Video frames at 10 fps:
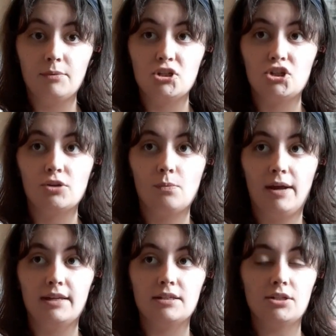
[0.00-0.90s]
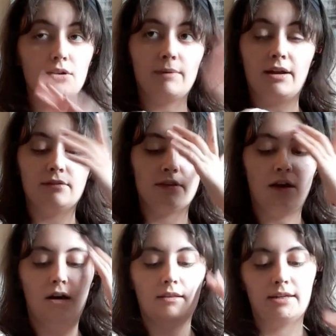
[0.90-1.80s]
when she went around the
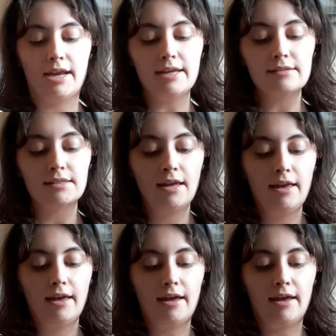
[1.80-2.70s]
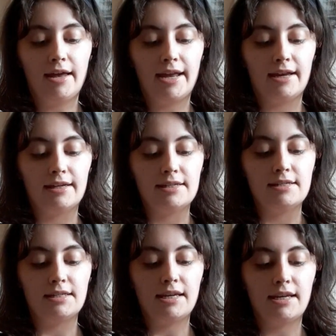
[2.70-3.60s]
holidays.
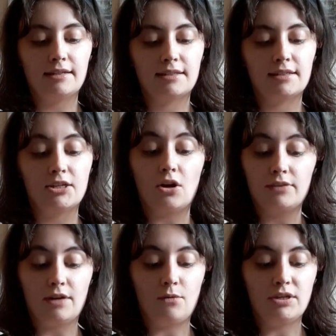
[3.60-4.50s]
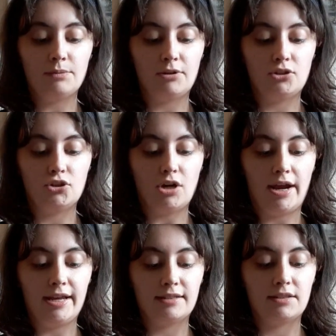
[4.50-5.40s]
And it's a yarn that I've always wanted to
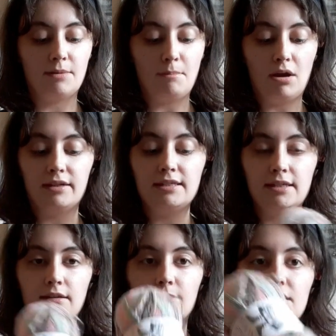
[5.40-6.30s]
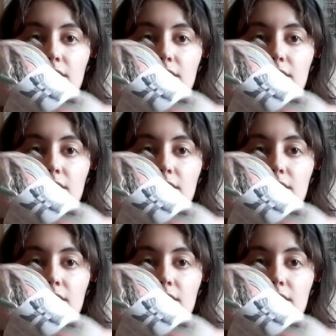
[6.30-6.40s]
try. It's the Mondim